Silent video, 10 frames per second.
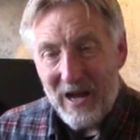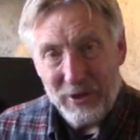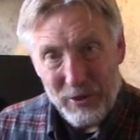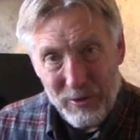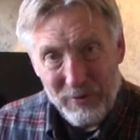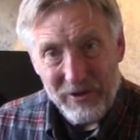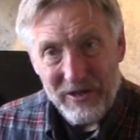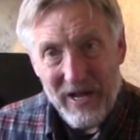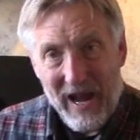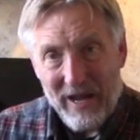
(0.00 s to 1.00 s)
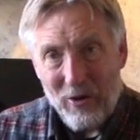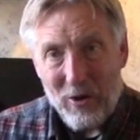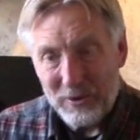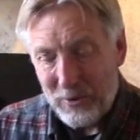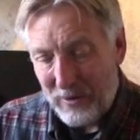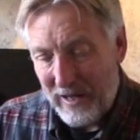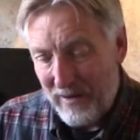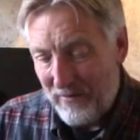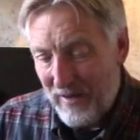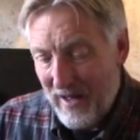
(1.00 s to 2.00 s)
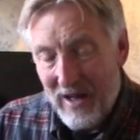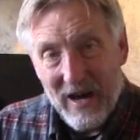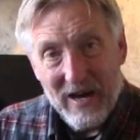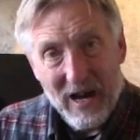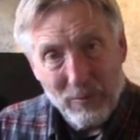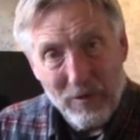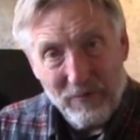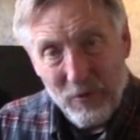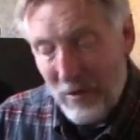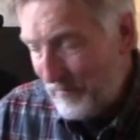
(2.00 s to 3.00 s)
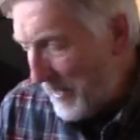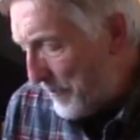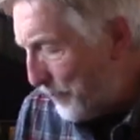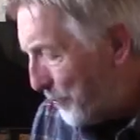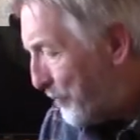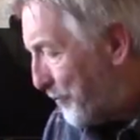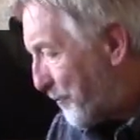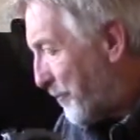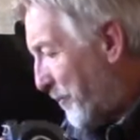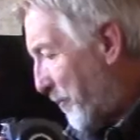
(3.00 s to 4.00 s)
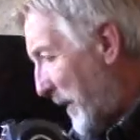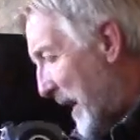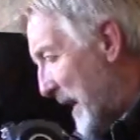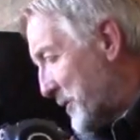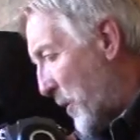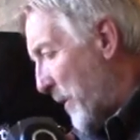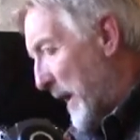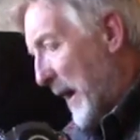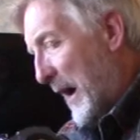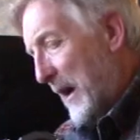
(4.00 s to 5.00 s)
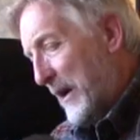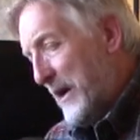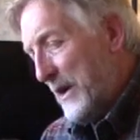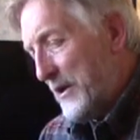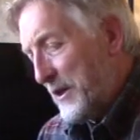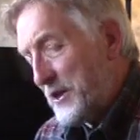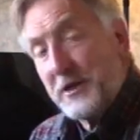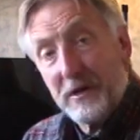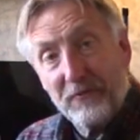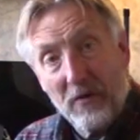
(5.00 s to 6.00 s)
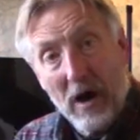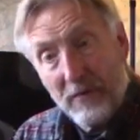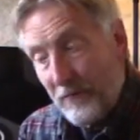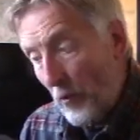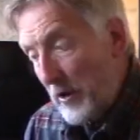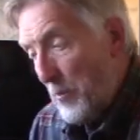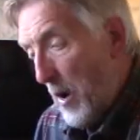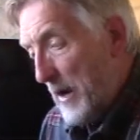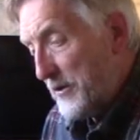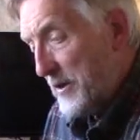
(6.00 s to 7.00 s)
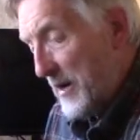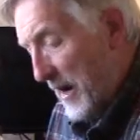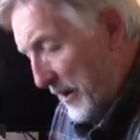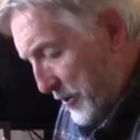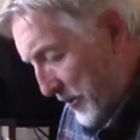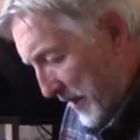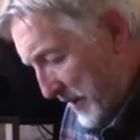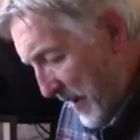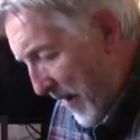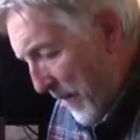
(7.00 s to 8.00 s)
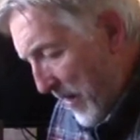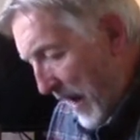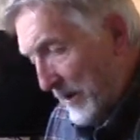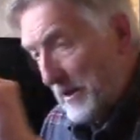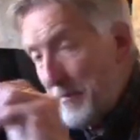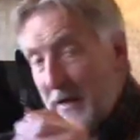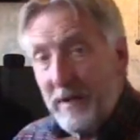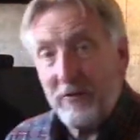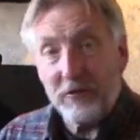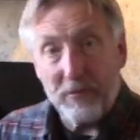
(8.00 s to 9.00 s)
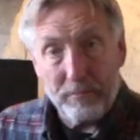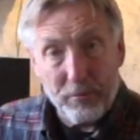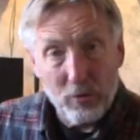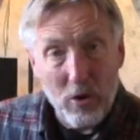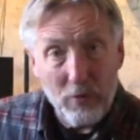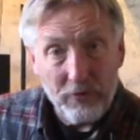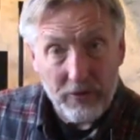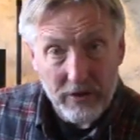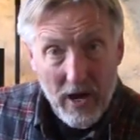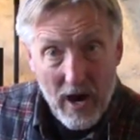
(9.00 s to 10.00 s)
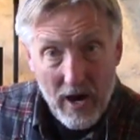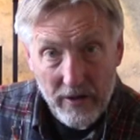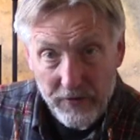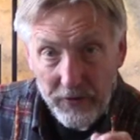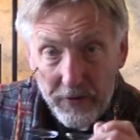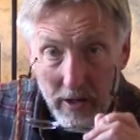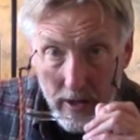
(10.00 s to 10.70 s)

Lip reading: use it, and also give a review of it. So again, this is a 40 watt unit, and let me give you some pros and cons